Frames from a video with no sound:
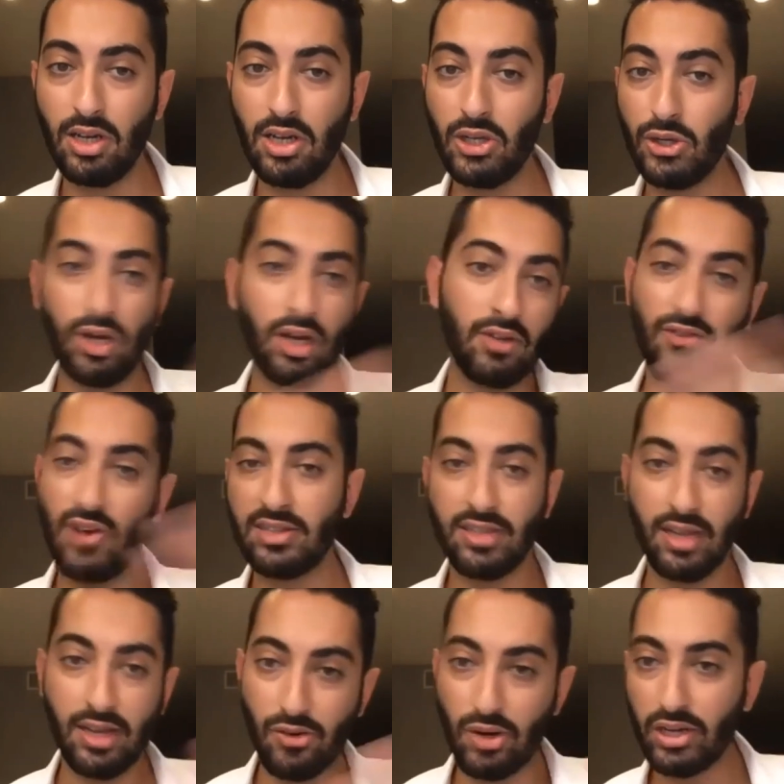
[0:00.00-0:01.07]
you're not
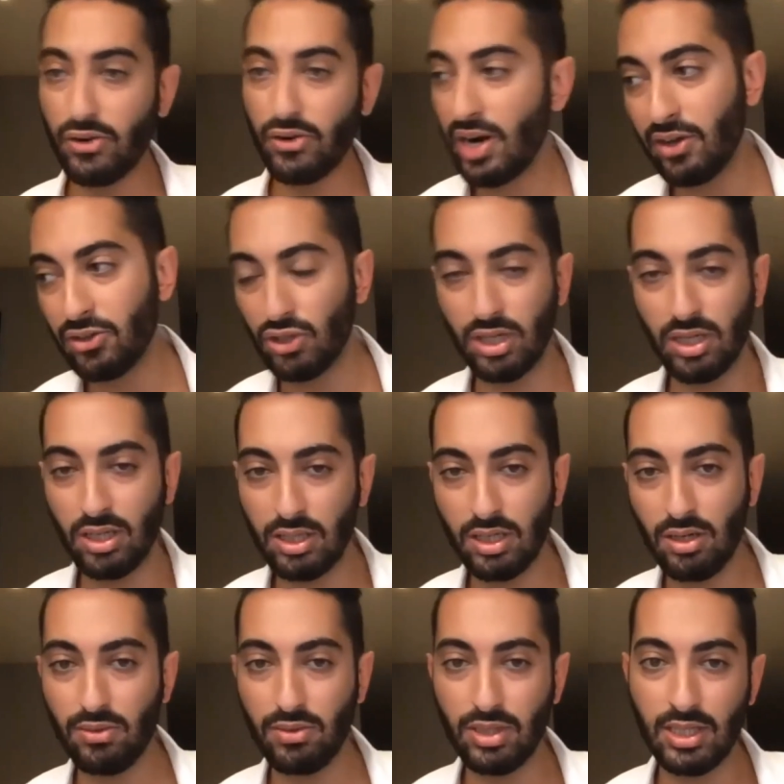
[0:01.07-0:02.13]
frantically running around trying
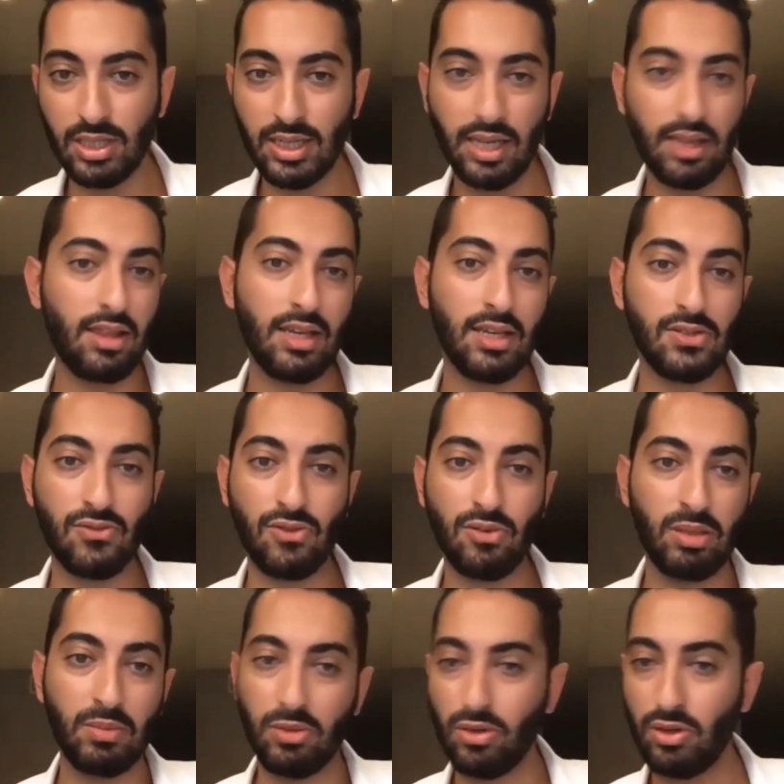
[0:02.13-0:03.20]
to get things from
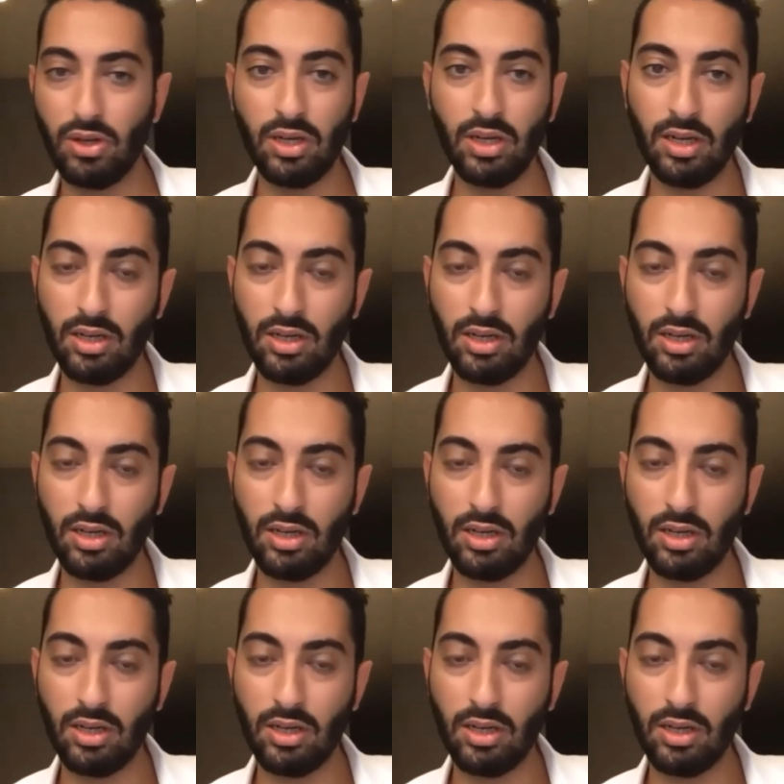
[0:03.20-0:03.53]
people and